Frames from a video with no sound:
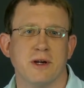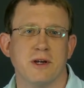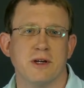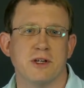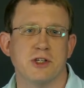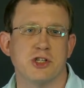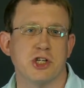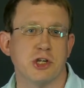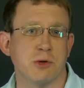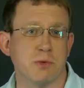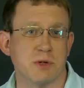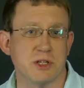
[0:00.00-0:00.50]

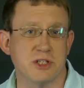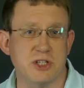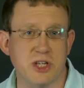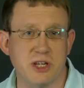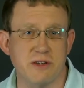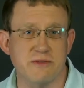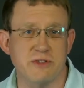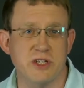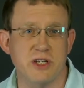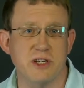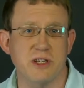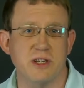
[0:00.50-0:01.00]
She
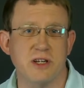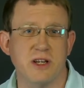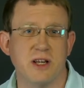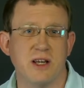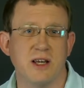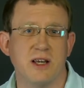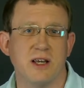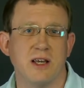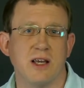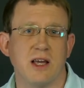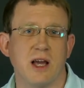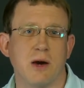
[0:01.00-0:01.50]
receives it,
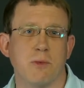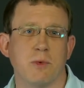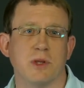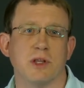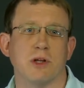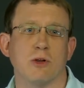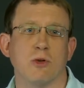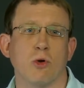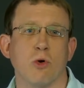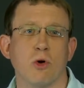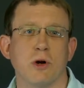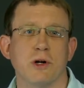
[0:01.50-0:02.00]
and when
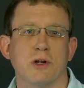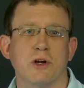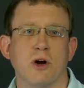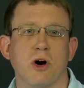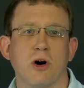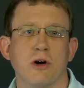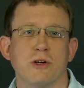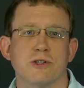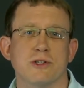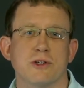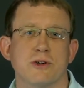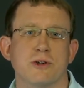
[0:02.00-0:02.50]
the Lord
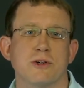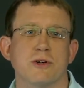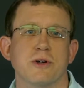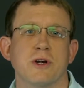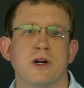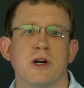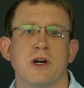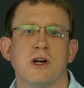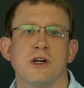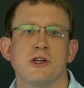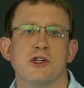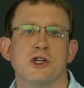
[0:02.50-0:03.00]
calls her,
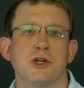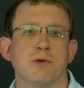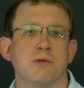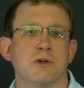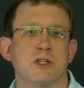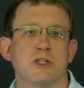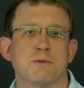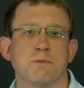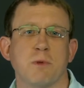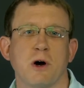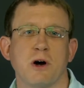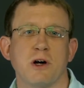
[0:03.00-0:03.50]
she
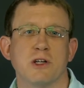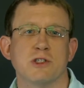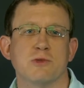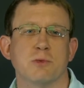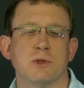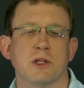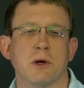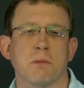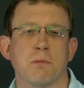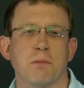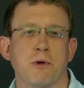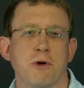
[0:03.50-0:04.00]
responds
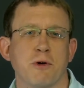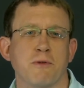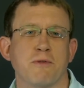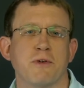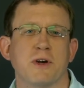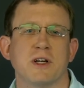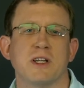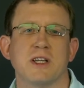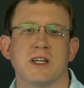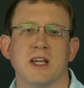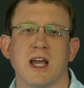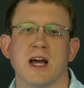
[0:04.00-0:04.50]
with a
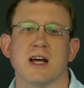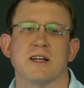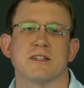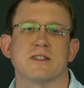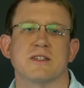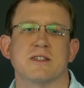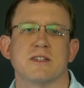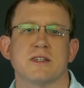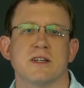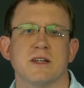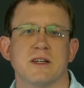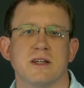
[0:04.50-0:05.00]
perfect
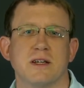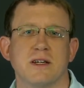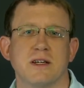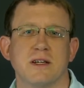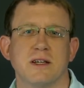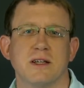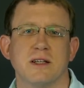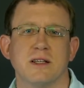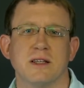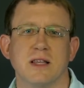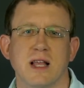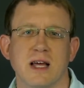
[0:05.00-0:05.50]
yes.
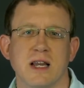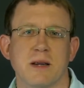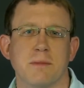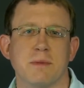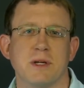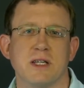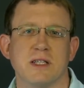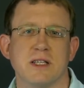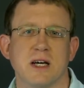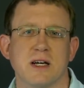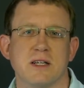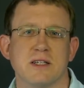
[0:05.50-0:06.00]
Let it
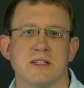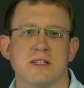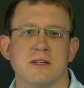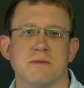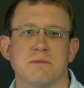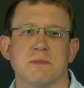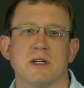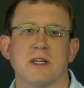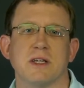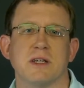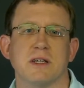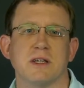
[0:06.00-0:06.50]
be done to
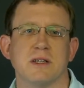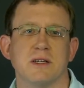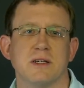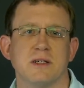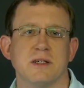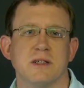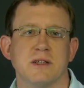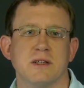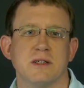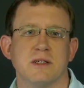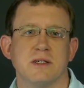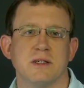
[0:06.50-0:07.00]
me.
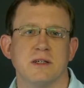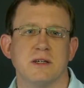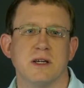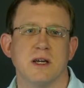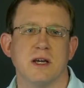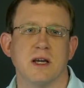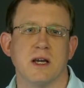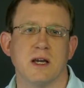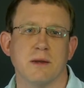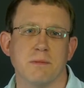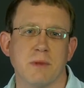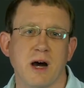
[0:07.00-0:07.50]

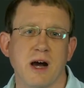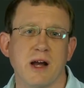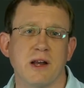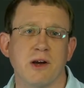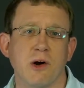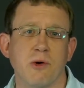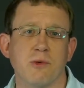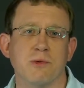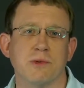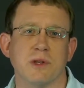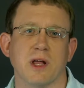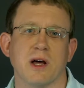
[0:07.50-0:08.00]
In my
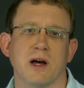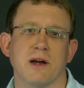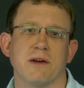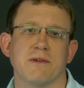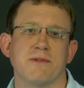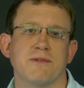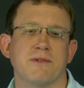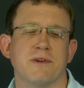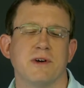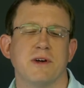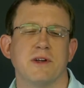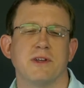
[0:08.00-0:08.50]
own life,
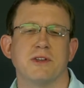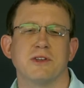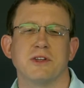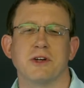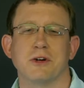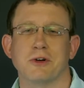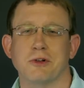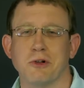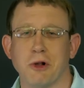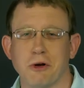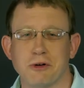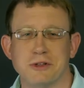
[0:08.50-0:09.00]
the
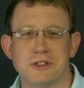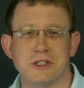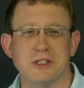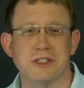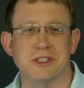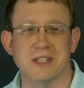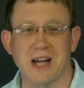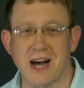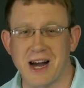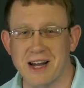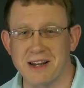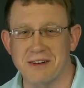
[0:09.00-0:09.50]

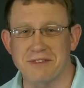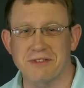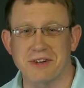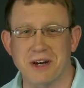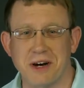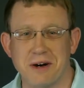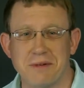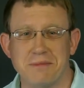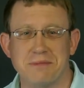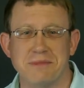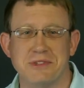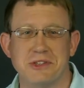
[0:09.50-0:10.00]
closest I have
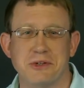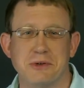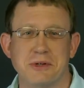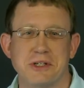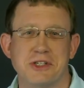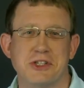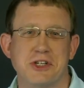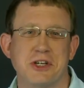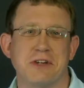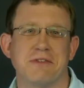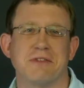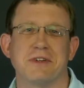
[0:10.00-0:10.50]
come to
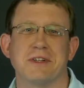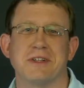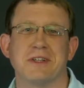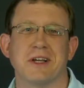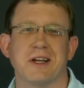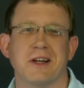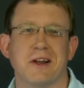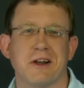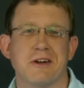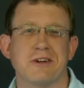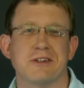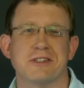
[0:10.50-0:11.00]
achieving
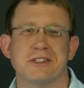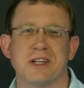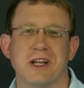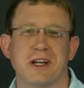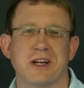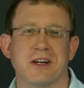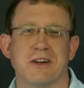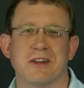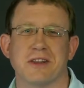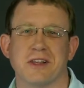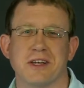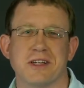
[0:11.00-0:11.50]
an
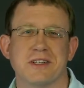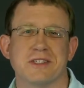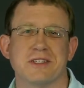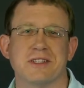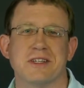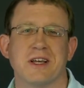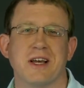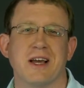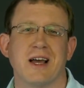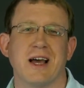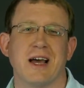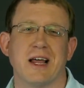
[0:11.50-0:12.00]
understanding of
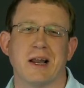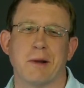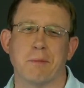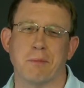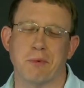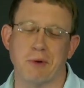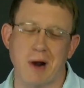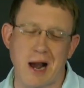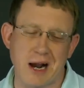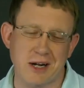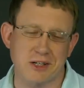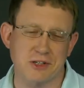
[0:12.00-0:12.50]
this at a
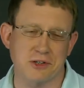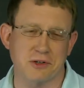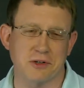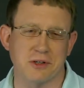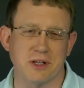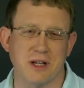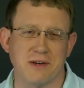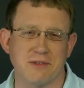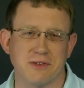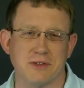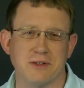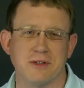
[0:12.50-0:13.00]
practical
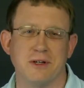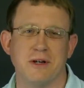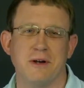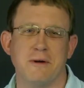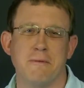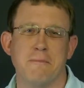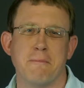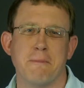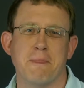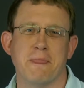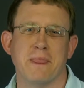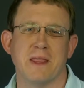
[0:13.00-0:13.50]
level
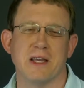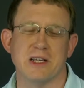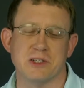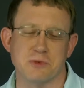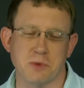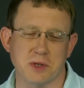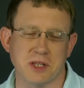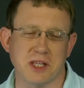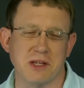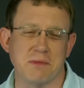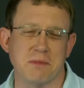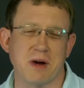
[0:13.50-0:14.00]
is
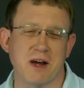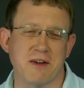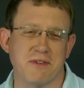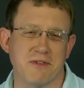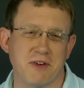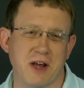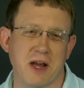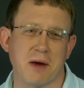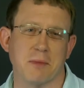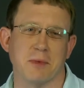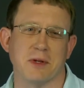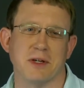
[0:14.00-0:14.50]
within my
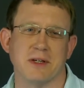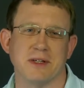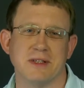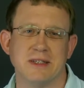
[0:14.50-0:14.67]
family.